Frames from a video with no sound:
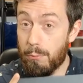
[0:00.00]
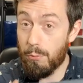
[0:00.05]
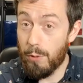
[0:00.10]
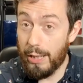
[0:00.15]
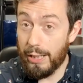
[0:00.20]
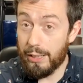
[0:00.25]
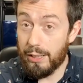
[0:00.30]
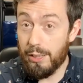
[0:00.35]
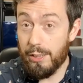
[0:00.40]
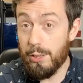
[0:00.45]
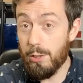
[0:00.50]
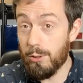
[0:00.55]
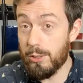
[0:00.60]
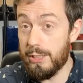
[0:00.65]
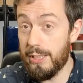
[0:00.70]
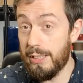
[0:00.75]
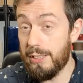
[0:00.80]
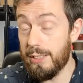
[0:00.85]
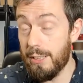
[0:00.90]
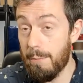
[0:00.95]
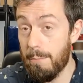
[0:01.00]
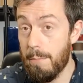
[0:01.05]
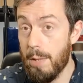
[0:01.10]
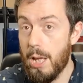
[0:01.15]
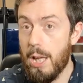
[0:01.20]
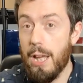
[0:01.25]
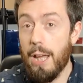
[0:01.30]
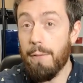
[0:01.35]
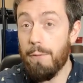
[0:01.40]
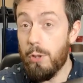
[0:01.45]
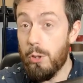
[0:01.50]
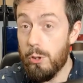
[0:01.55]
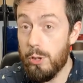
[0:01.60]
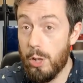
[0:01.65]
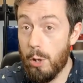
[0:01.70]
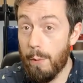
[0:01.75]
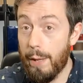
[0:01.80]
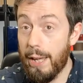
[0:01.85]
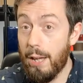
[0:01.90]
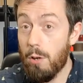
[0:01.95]
brick your system if you
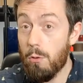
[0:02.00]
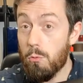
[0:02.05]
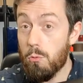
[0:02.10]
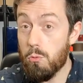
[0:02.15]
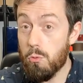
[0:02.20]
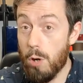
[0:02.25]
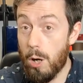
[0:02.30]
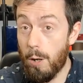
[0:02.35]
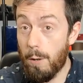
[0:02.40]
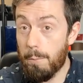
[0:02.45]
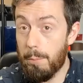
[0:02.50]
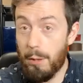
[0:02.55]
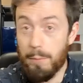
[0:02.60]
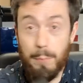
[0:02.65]
do it wrong,